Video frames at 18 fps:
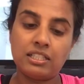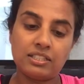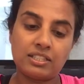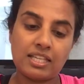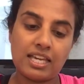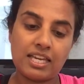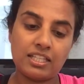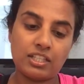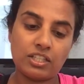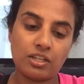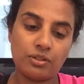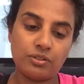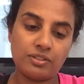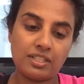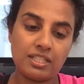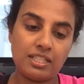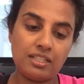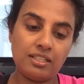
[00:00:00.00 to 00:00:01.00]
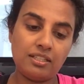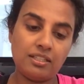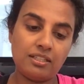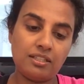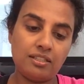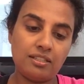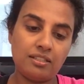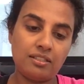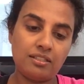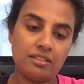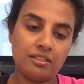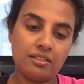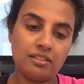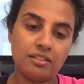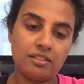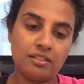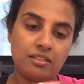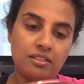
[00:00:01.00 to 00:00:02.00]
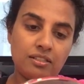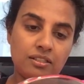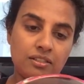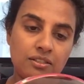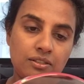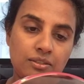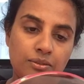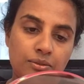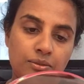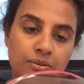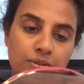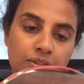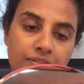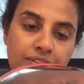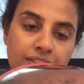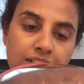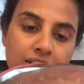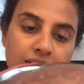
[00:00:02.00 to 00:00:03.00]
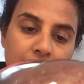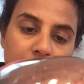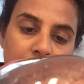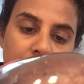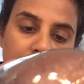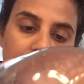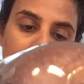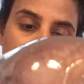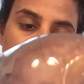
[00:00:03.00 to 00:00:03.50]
The egg goes in, all of it,